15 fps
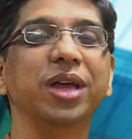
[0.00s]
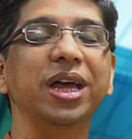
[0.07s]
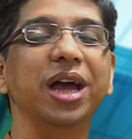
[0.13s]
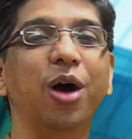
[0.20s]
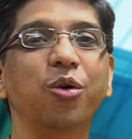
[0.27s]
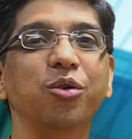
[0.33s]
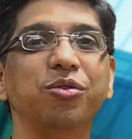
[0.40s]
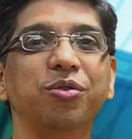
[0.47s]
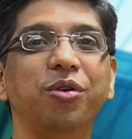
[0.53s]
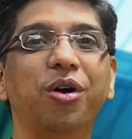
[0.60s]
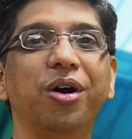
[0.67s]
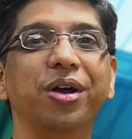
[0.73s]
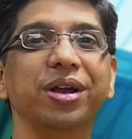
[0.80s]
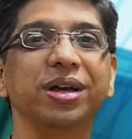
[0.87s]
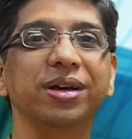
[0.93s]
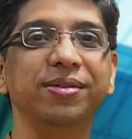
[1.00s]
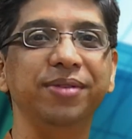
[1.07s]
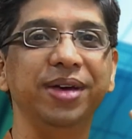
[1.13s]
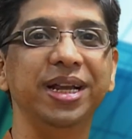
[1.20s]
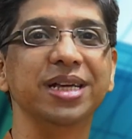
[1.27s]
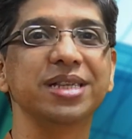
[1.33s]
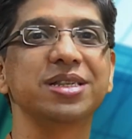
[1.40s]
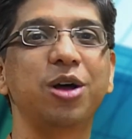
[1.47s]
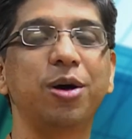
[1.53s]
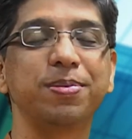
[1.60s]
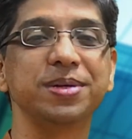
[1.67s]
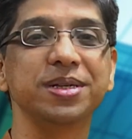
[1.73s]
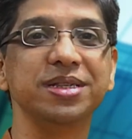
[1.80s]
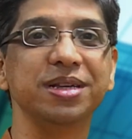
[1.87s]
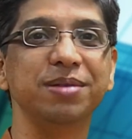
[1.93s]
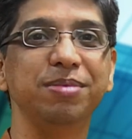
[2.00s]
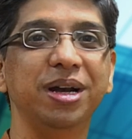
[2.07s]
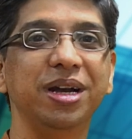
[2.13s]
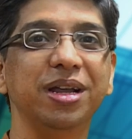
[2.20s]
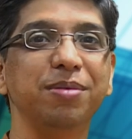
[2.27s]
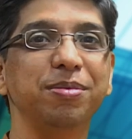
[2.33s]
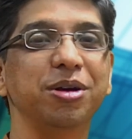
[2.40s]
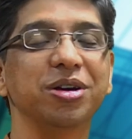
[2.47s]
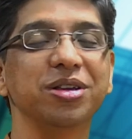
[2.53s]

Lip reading: looking out for various options in Blender,